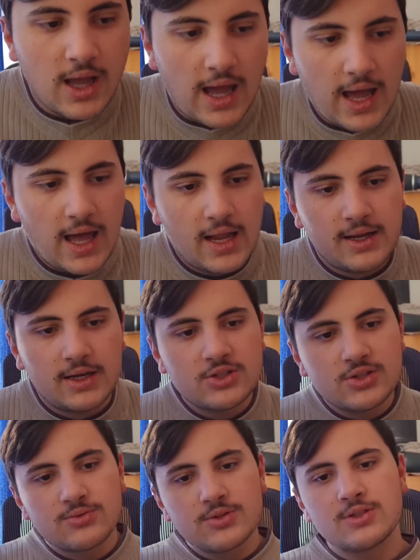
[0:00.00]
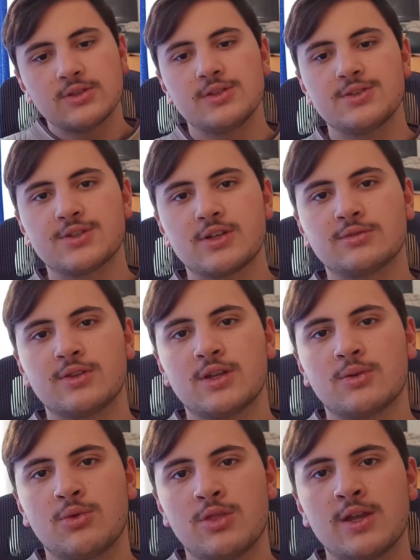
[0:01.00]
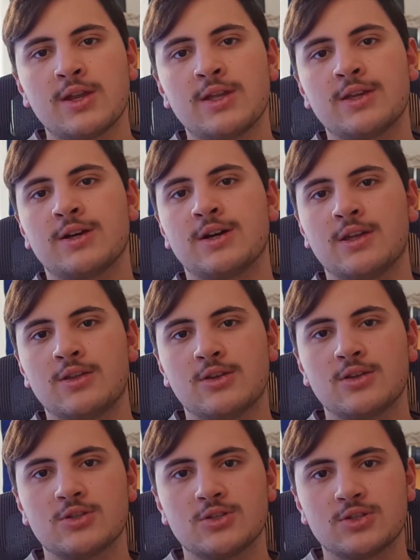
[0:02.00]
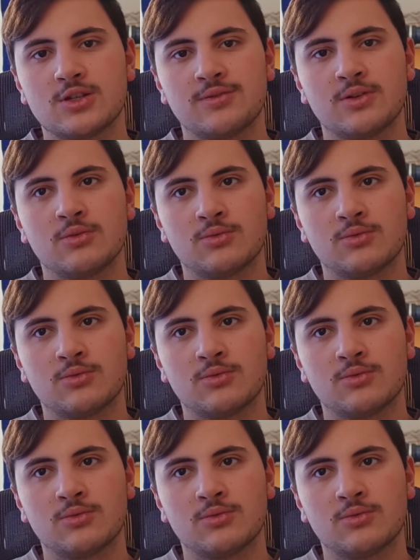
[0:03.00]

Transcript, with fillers: And I just recently discovered that with that AI, you could just give it